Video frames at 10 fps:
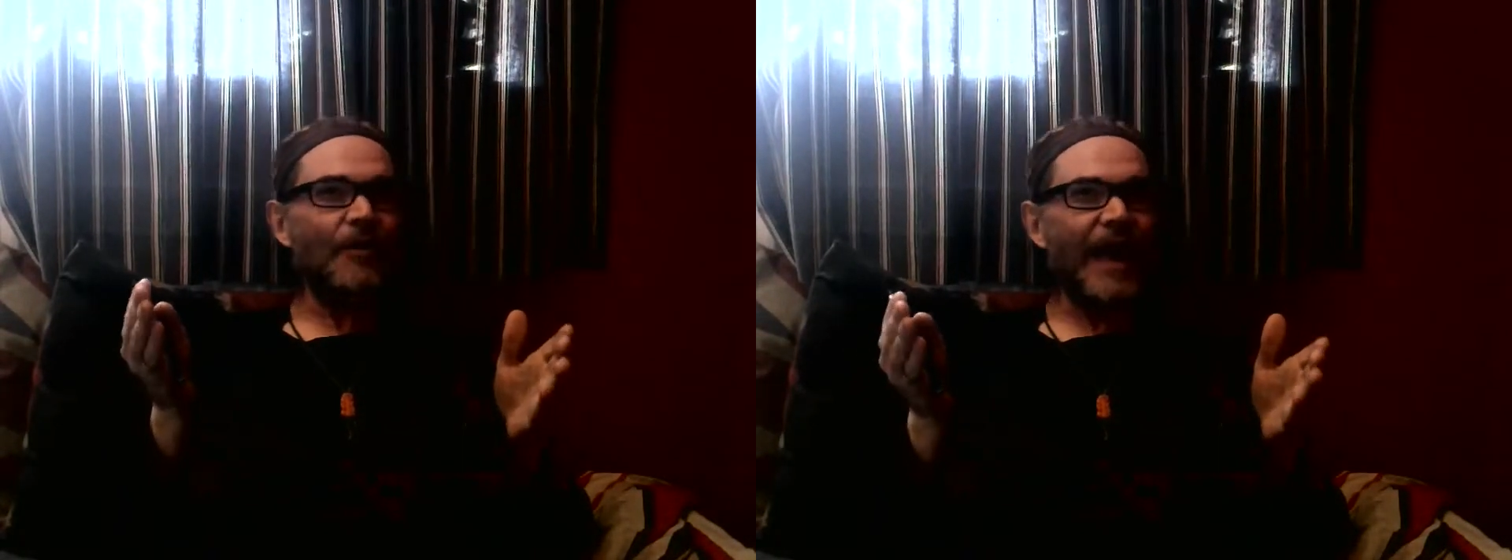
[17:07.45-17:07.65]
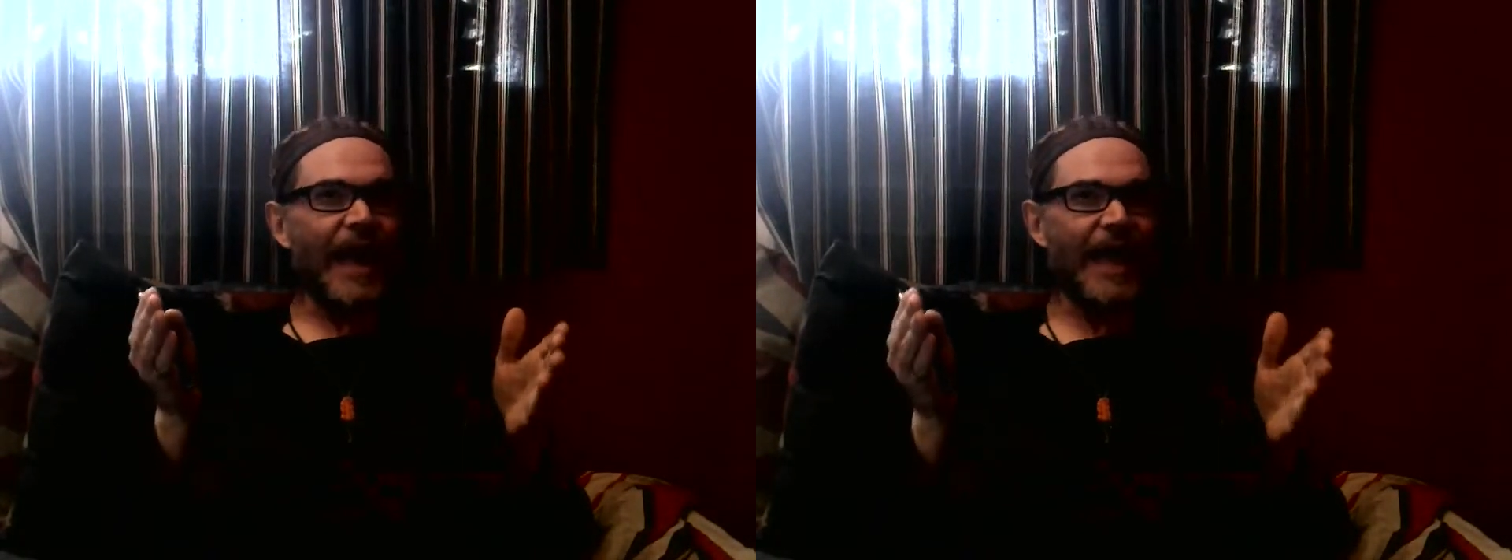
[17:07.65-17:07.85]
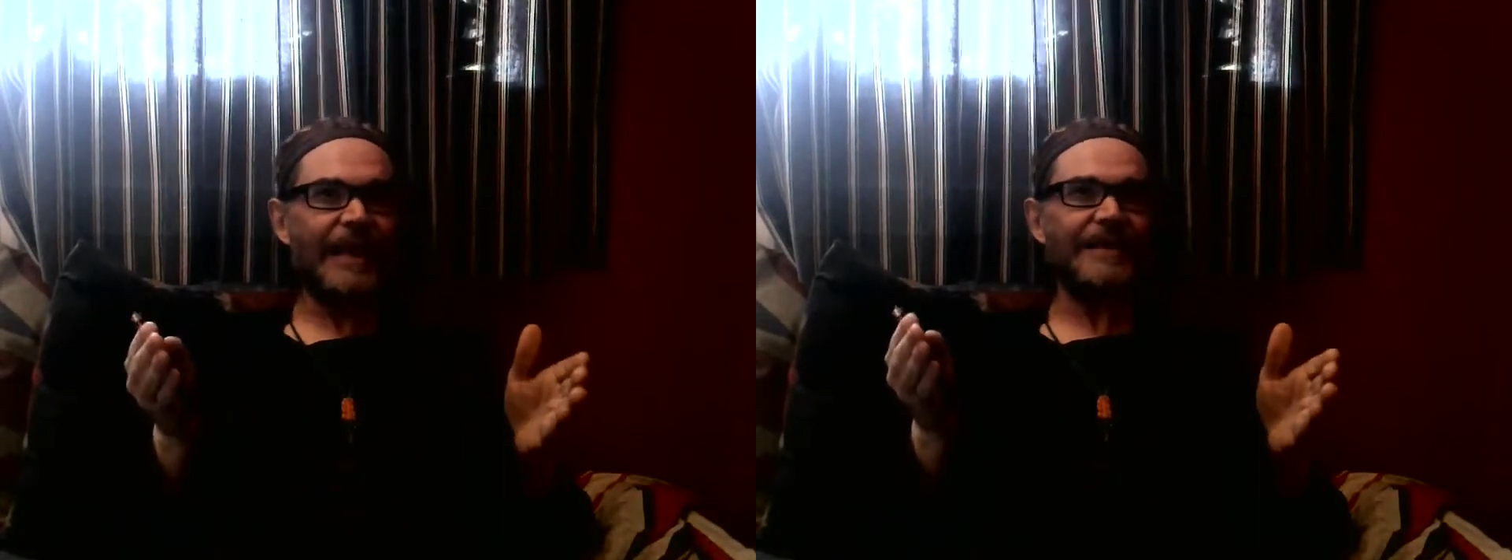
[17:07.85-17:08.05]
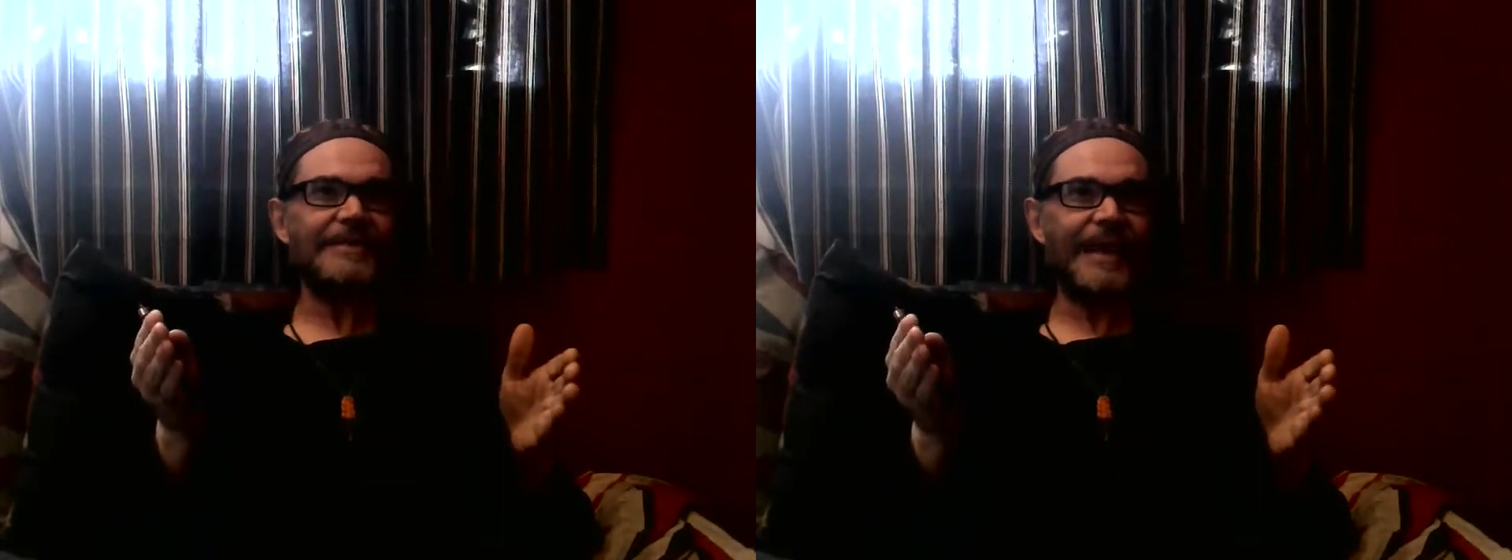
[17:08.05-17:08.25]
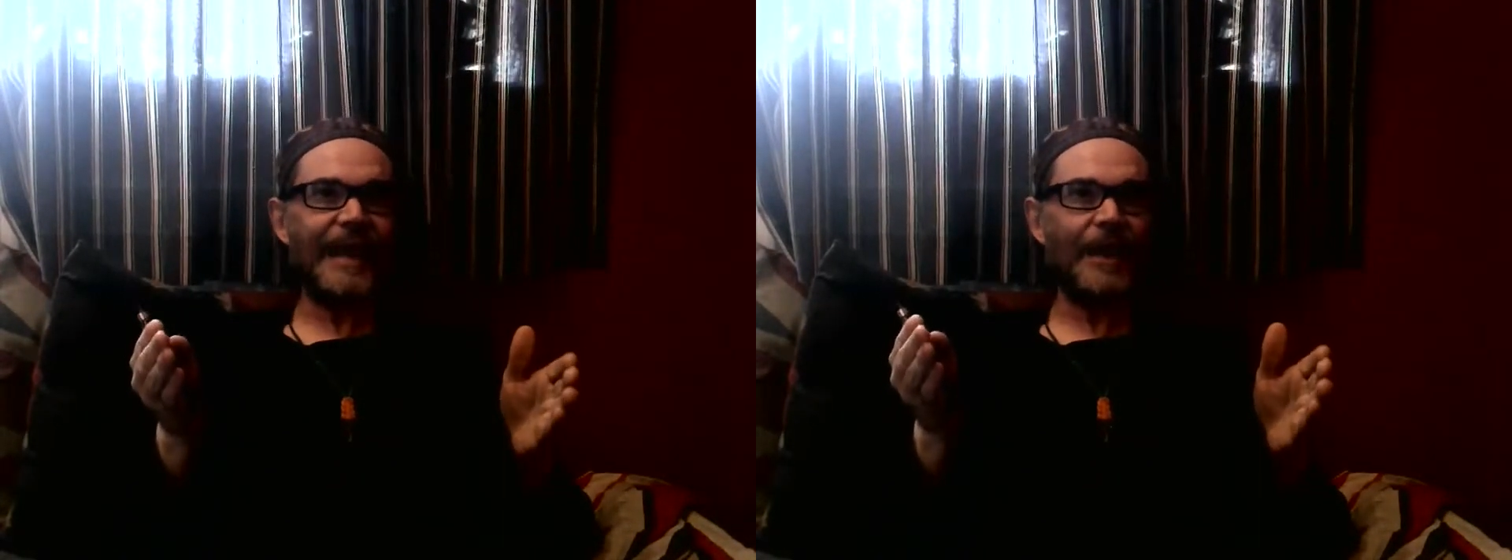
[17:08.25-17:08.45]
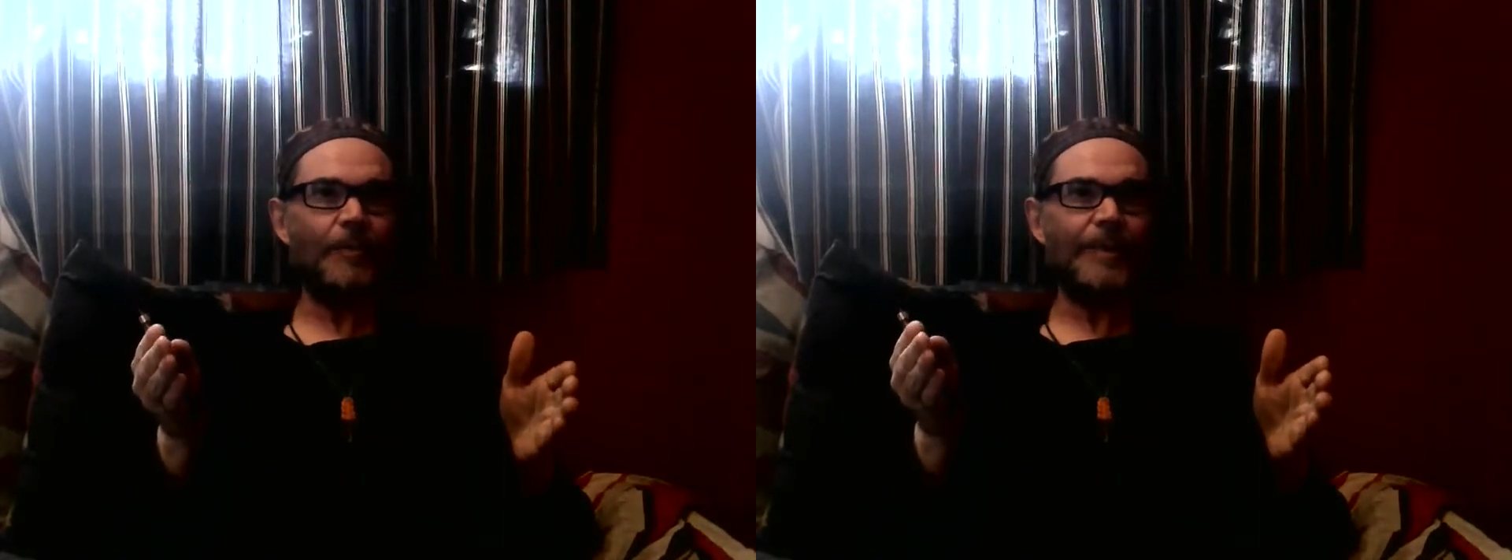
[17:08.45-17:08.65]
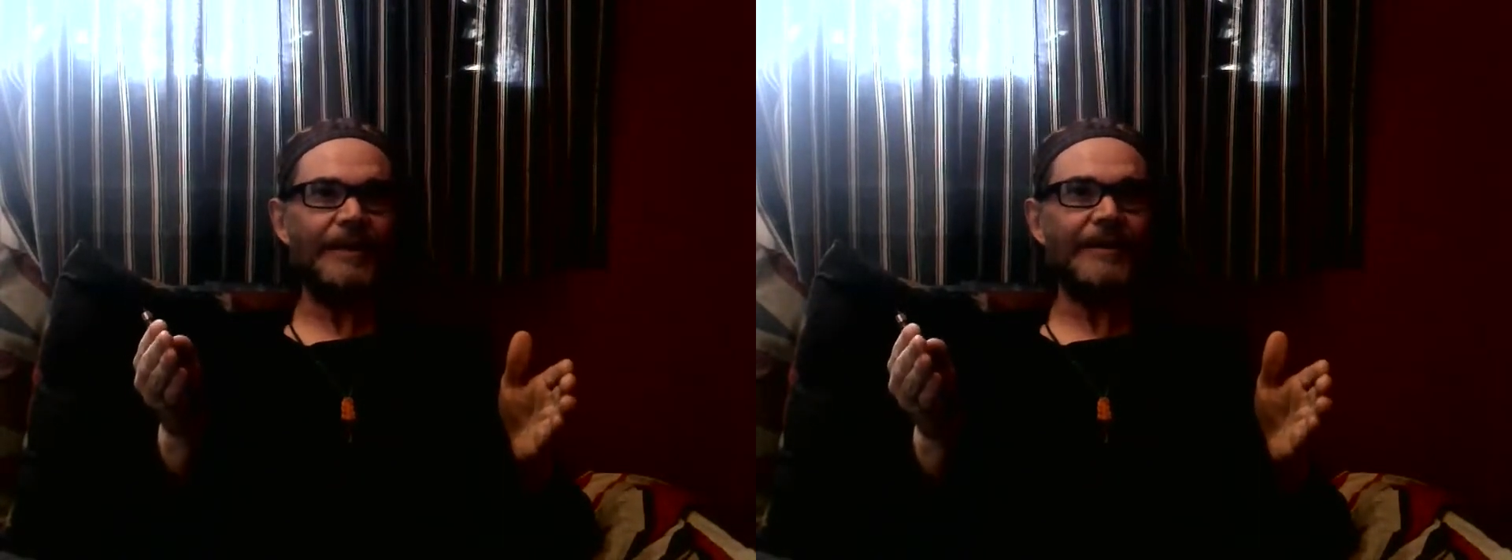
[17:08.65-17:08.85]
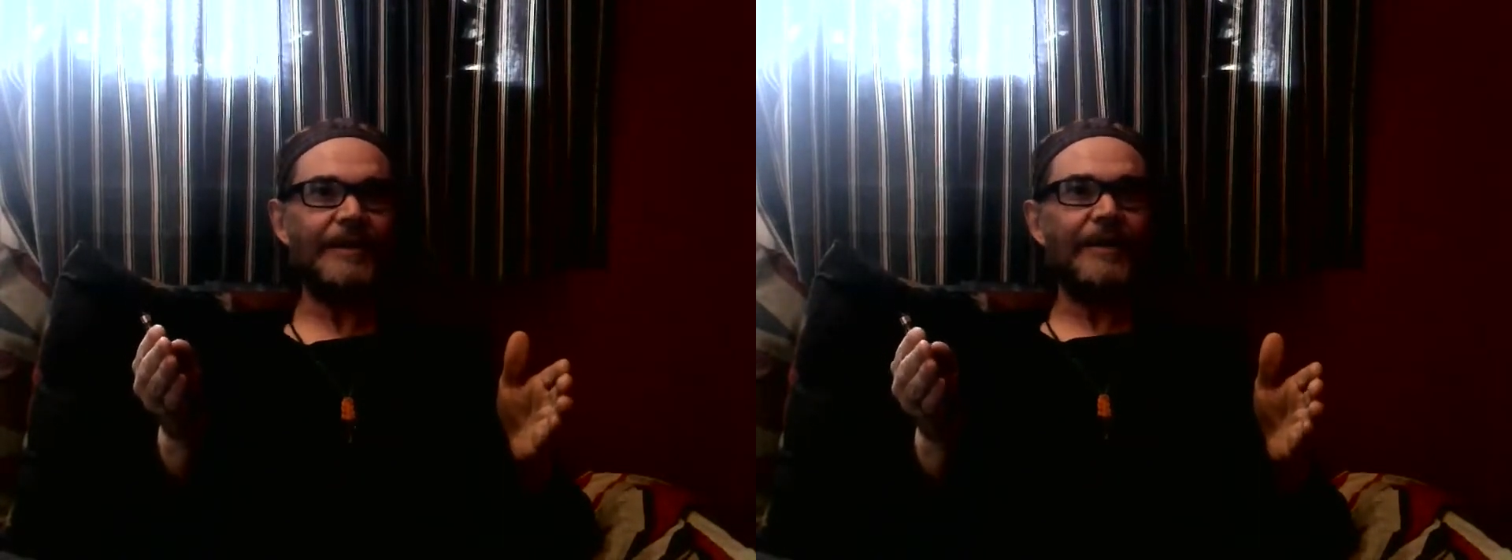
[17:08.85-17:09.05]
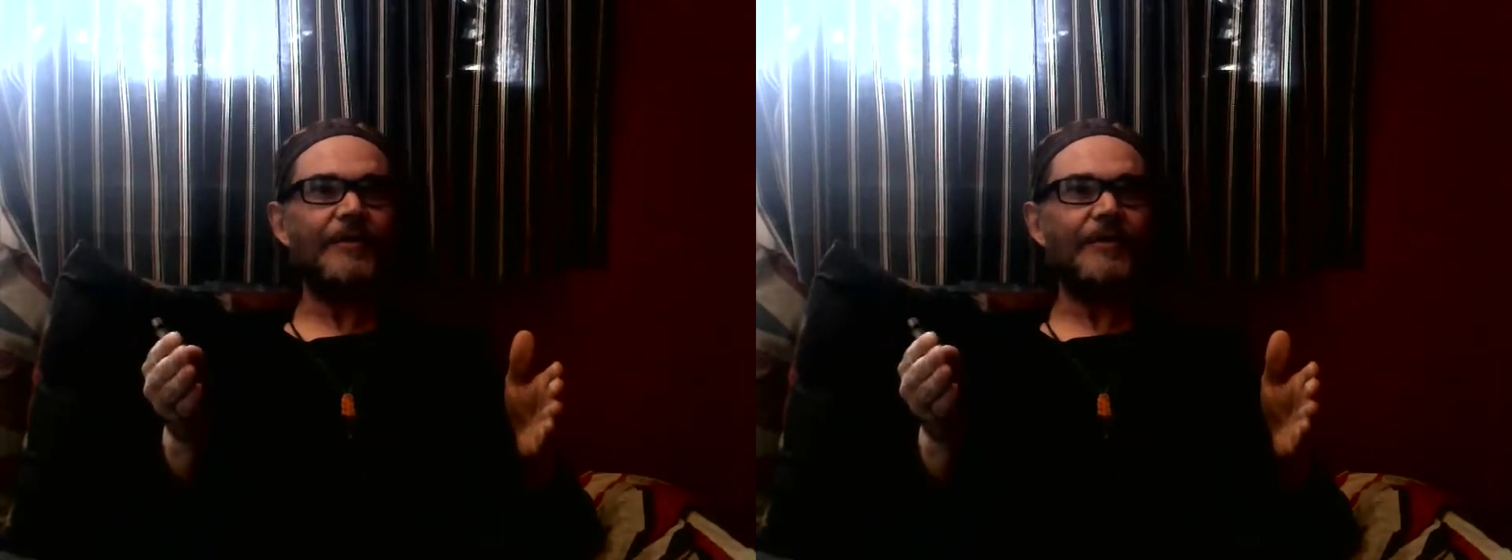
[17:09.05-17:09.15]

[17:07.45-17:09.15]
the hell is that helping